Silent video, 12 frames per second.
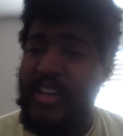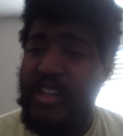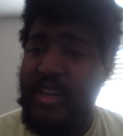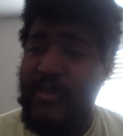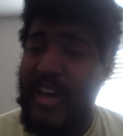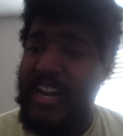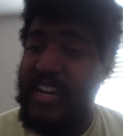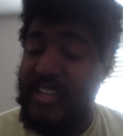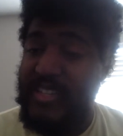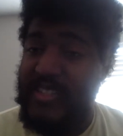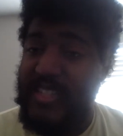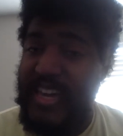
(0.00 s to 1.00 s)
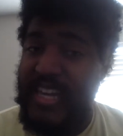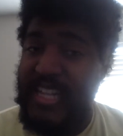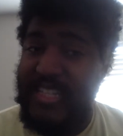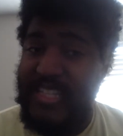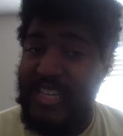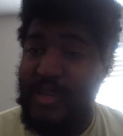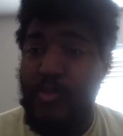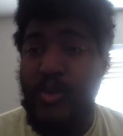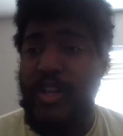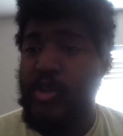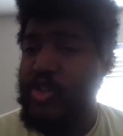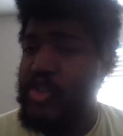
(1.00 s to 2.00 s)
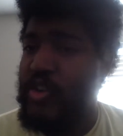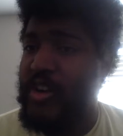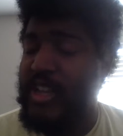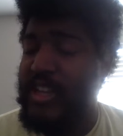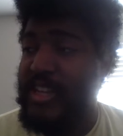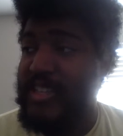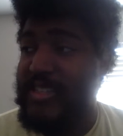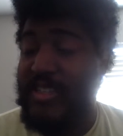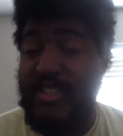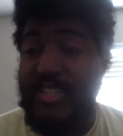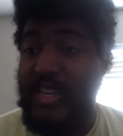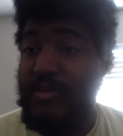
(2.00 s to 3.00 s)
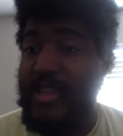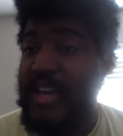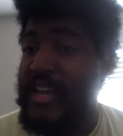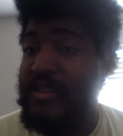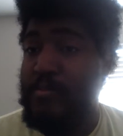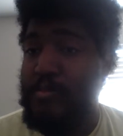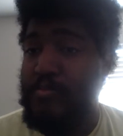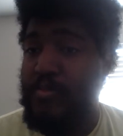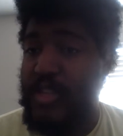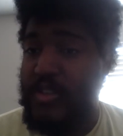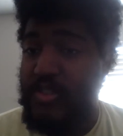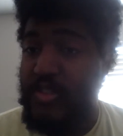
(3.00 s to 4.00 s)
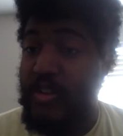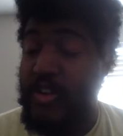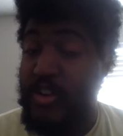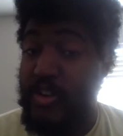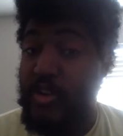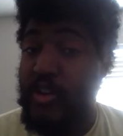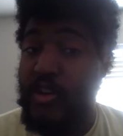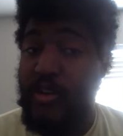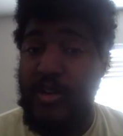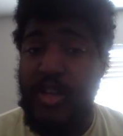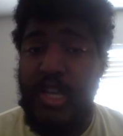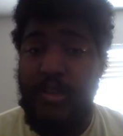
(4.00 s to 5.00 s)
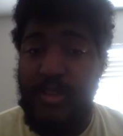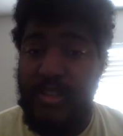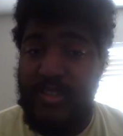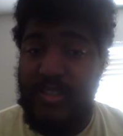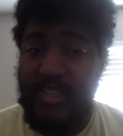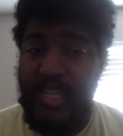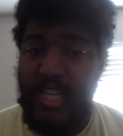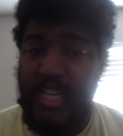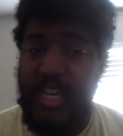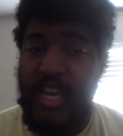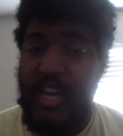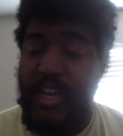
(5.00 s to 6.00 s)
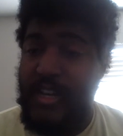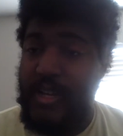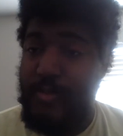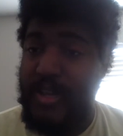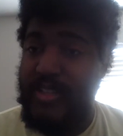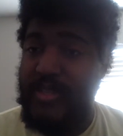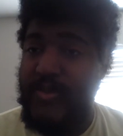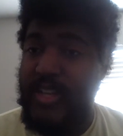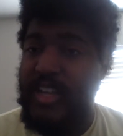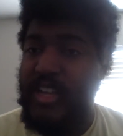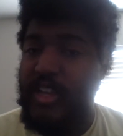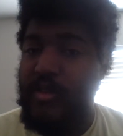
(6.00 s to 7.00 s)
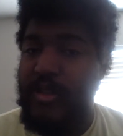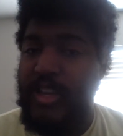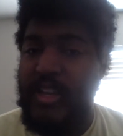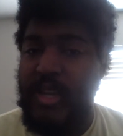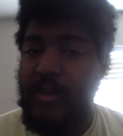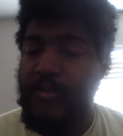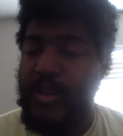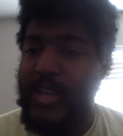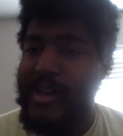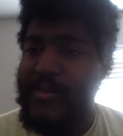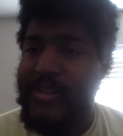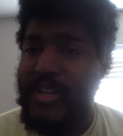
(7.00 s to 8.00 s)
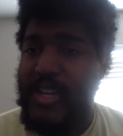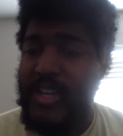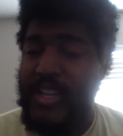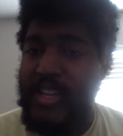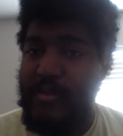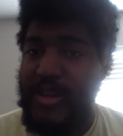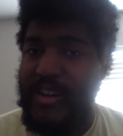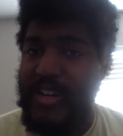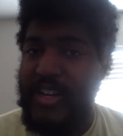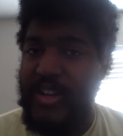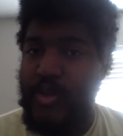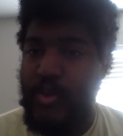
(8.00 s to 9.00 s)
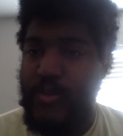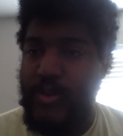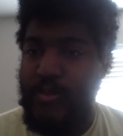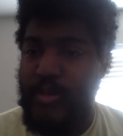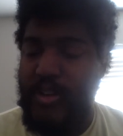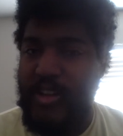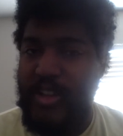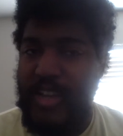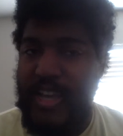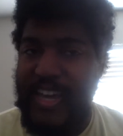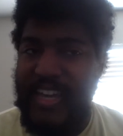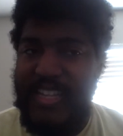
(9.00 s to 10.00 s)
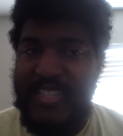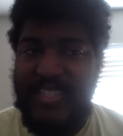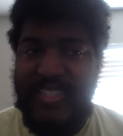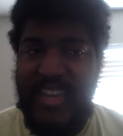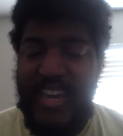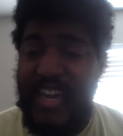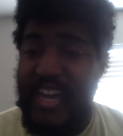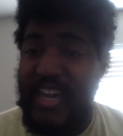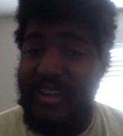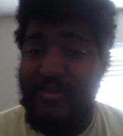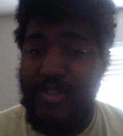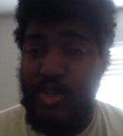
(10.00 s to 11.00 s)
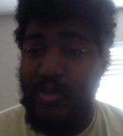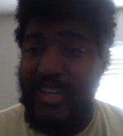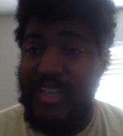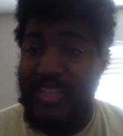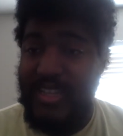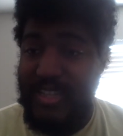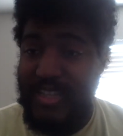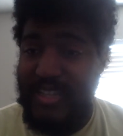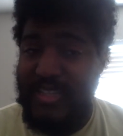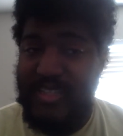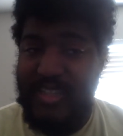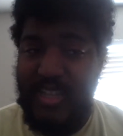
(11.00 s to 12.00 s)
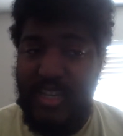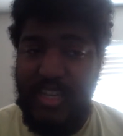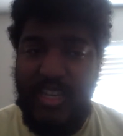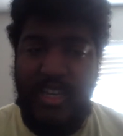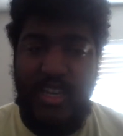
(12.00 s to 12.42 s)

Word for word: They've added a second team. We know Charlotte is the team that started it all for this league. Now, the Pennsylvania Union, they've left the American Indoor Football Alliance and have joined this league.